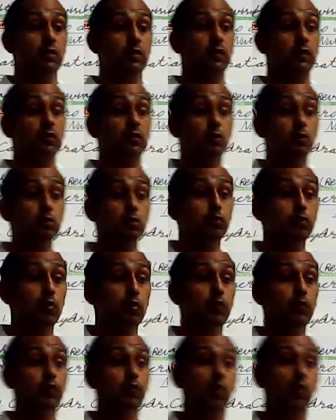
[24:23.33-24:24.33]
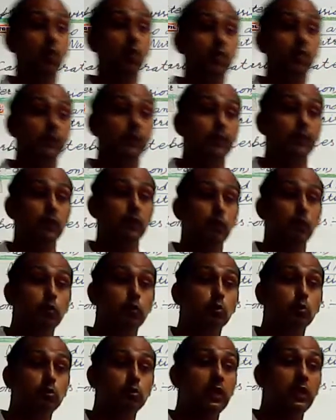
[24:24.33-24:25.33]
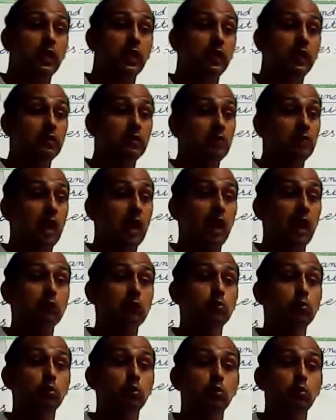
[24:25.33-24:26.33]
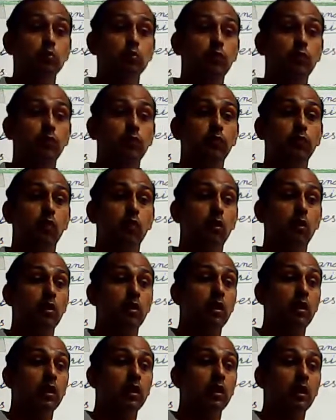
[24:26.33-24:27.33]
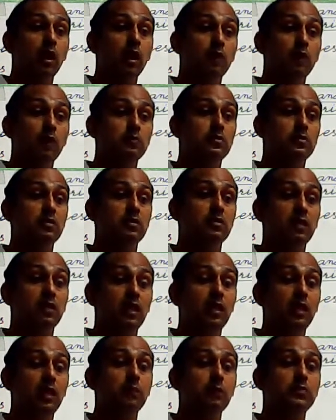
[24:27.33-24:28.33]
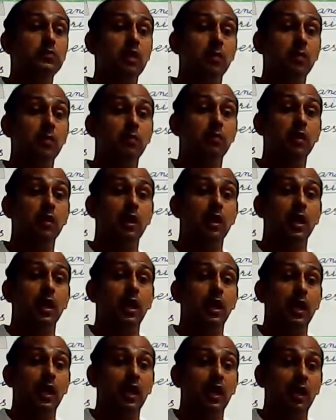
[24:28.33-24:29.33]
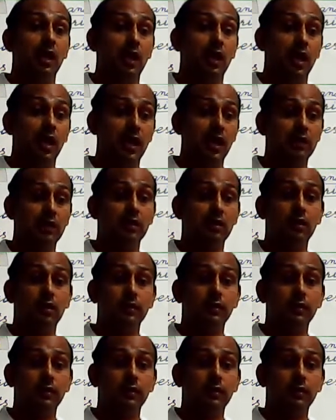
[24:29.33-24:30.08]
useful for tissue. It is also useful for gums, teeth, healthy